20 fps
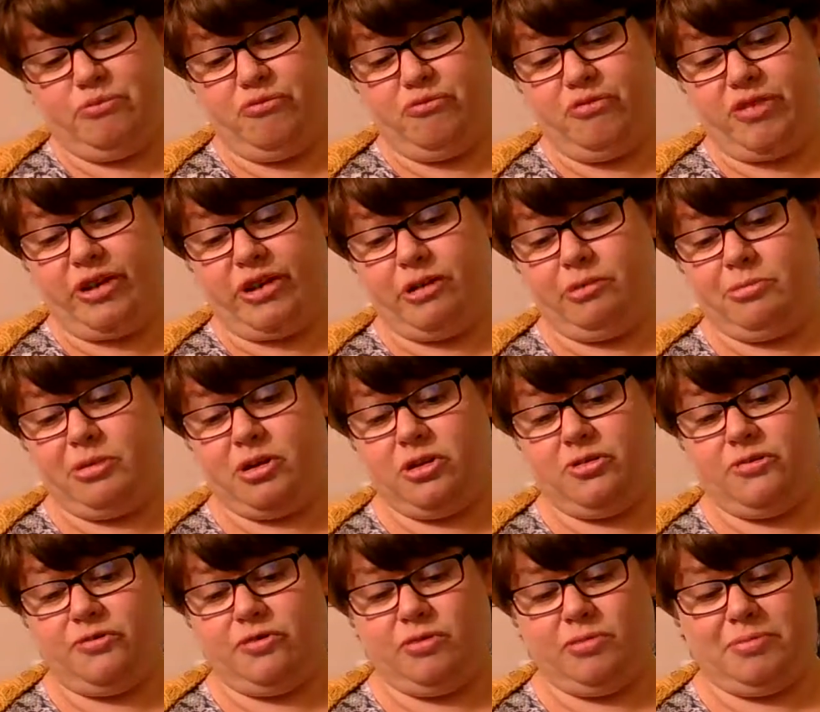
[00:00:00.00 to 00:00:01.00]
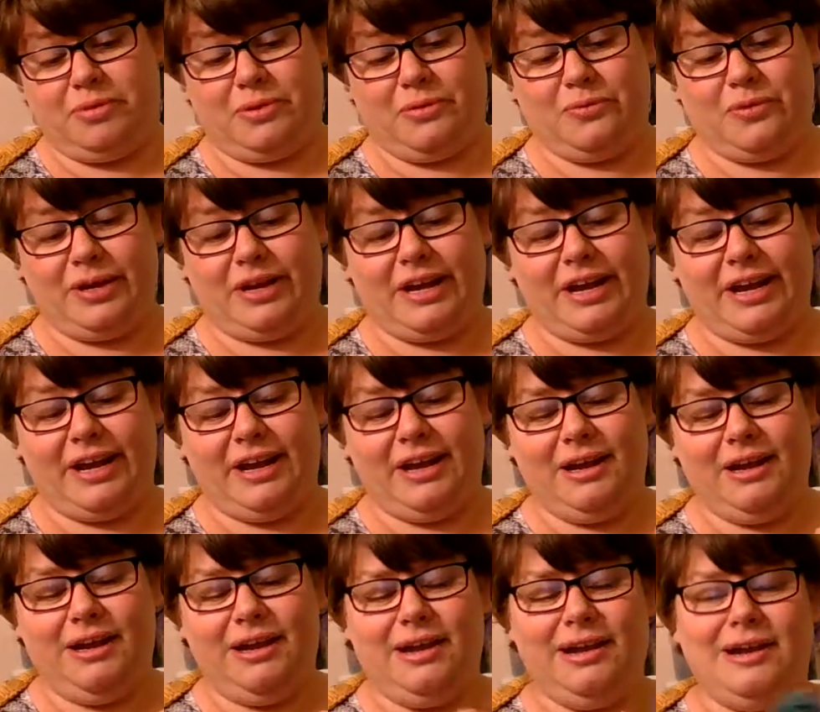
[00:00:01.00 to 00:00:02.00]
very beautiful. But when I
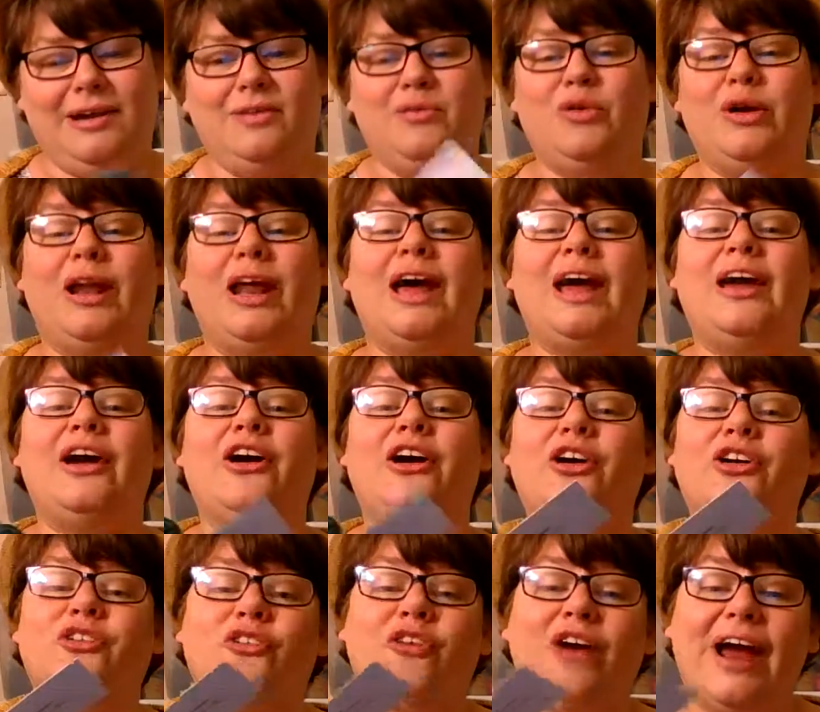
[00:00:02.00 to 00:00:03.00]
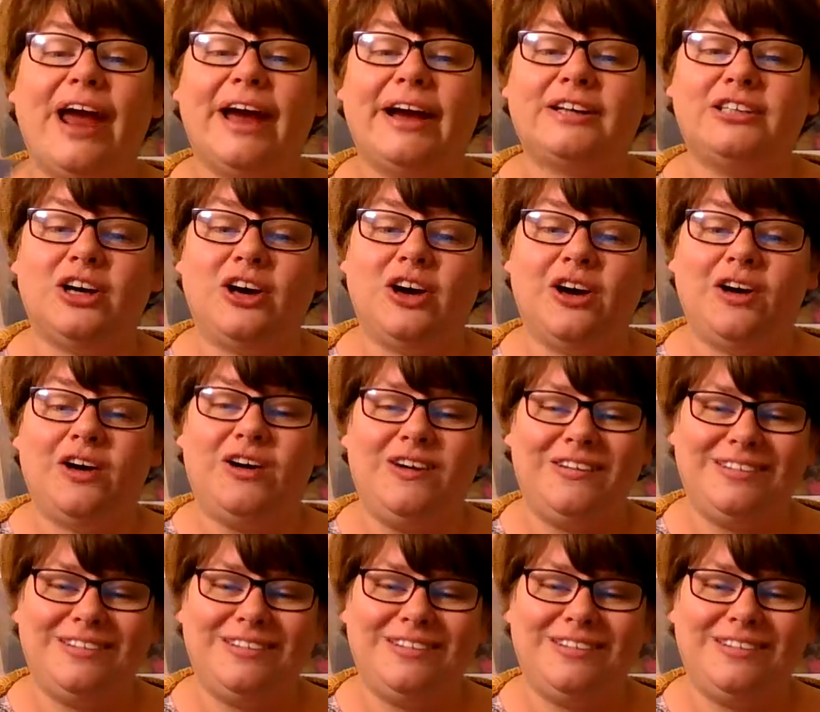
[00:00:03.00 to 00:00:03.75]
heard Ragdoll,